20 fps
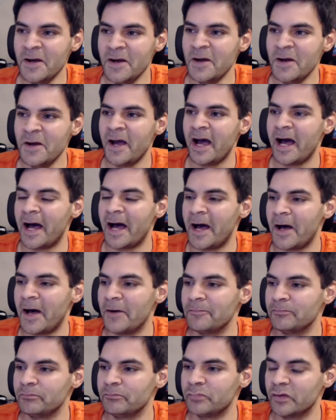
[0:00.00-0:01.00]

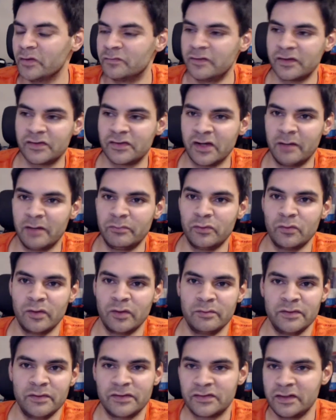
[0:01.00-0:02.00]
But for example, when
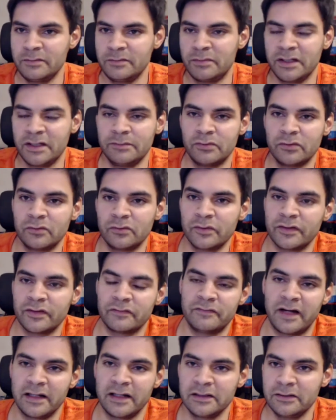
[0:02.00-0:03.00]
we see people with a
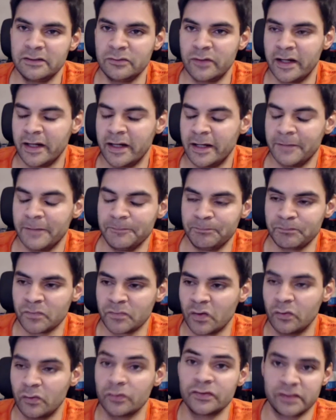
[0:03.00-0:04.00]
value where,
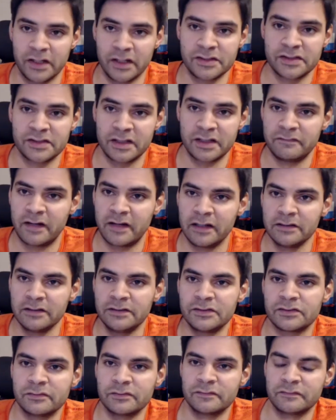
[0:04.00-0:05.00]
or I should say
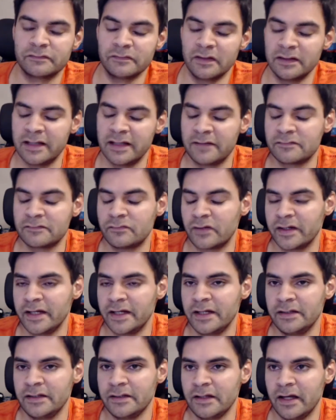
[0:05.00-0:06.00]
values of left and right
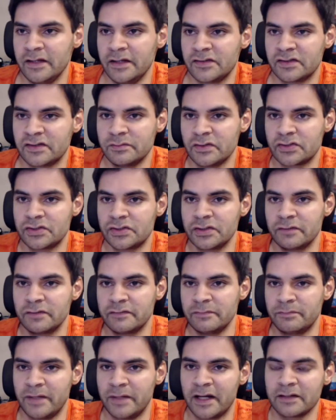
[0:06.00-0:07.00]
asymmetry of
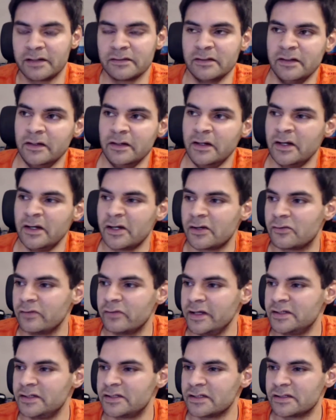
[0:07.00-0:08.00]
impact,
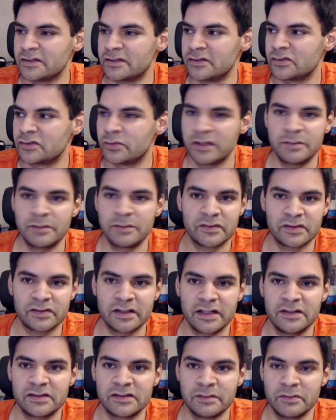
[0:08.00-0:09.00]
greater than 20%
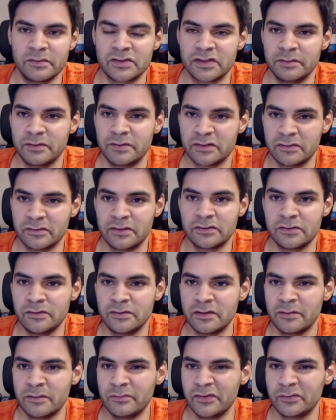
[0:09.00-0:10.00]
asymmetry between the two
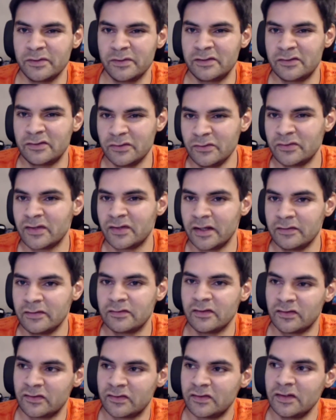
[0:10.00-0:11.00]
numbers, we do tend to
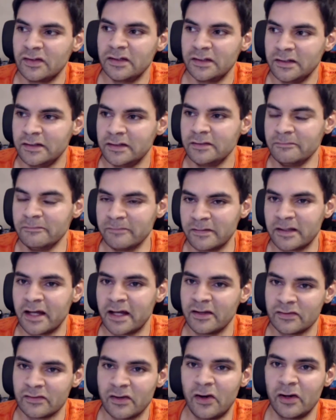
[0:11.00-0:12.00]
see that
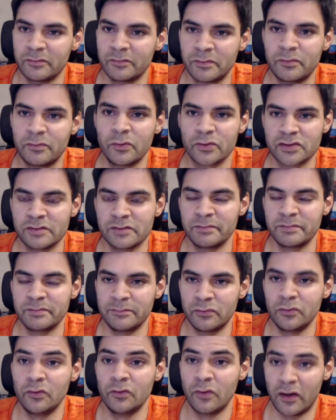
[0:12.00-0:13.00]
is a high proportion of
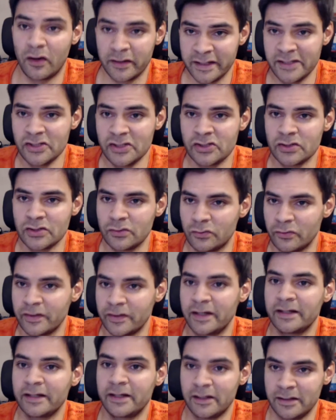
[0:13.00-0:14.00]
people who are injured or
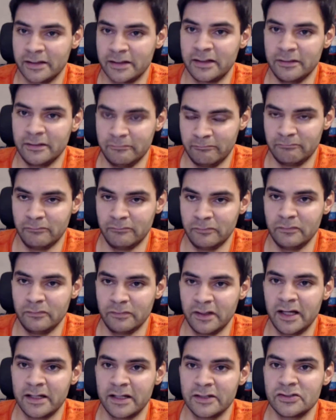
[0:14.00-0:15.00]
they're going to
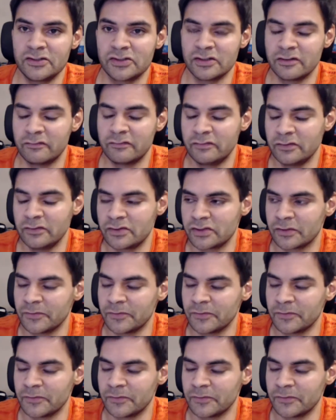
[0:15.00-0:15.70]
get injured in the future.